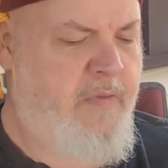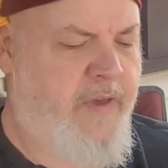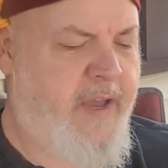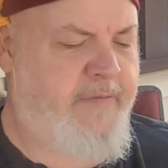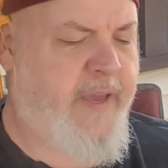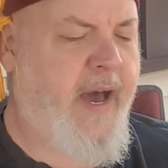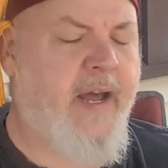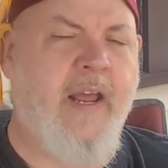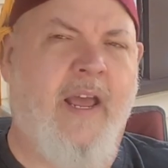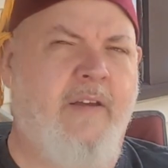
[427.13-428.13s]
they have
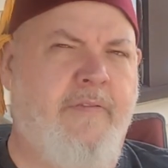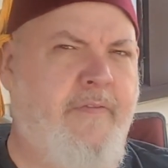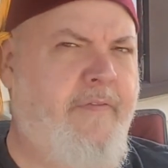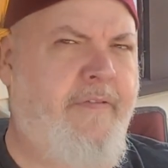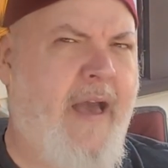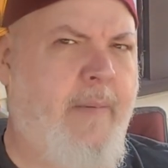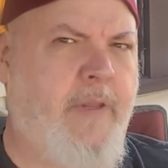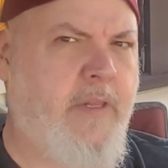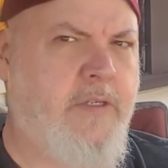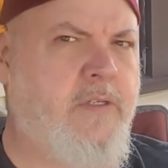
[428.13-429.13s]
got a
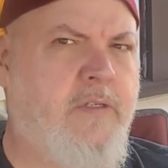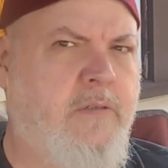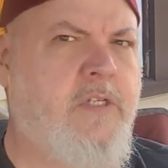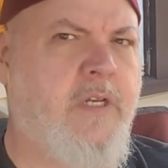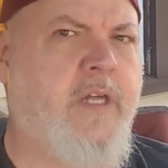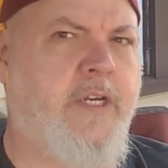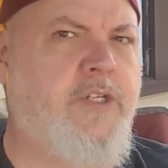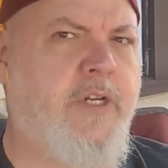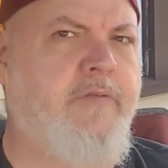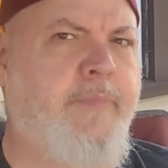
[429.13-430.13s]
fabulous
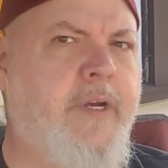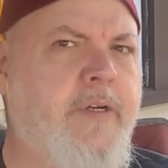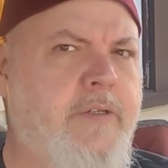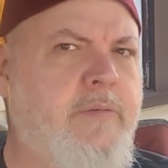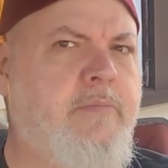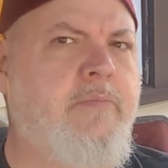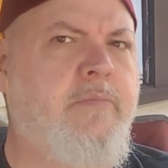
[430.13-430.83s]
selection of beers.